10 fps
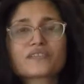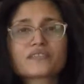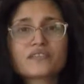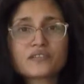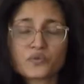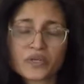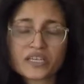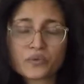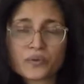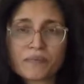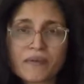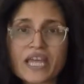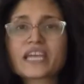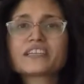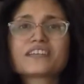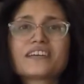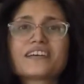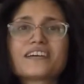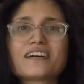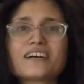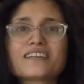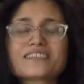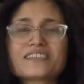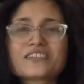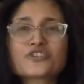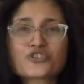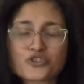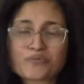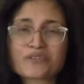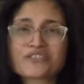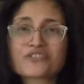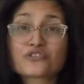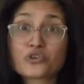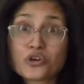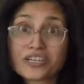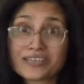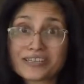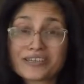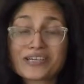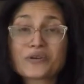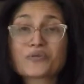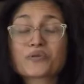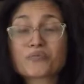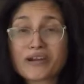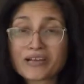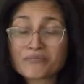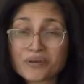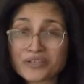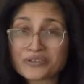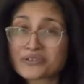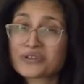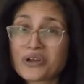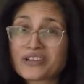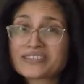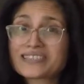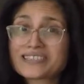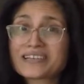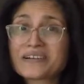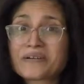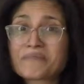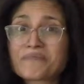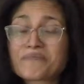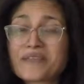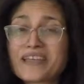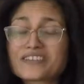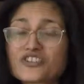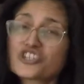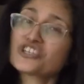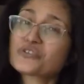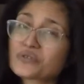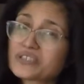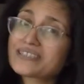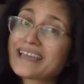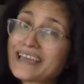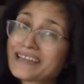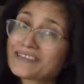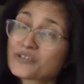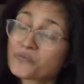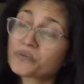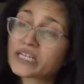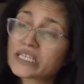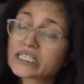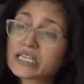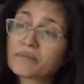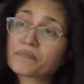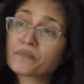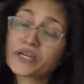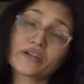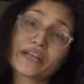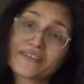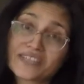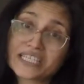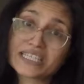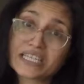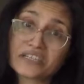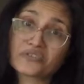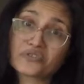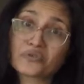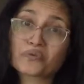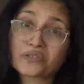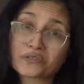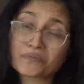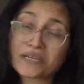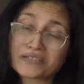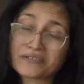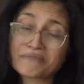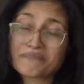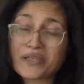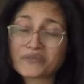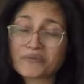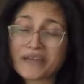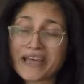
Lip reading: This week we made Cindy Sherman's gnocchi with brown butter sauce, and she used sage, but we don't have any sage, so we use basil. That's what we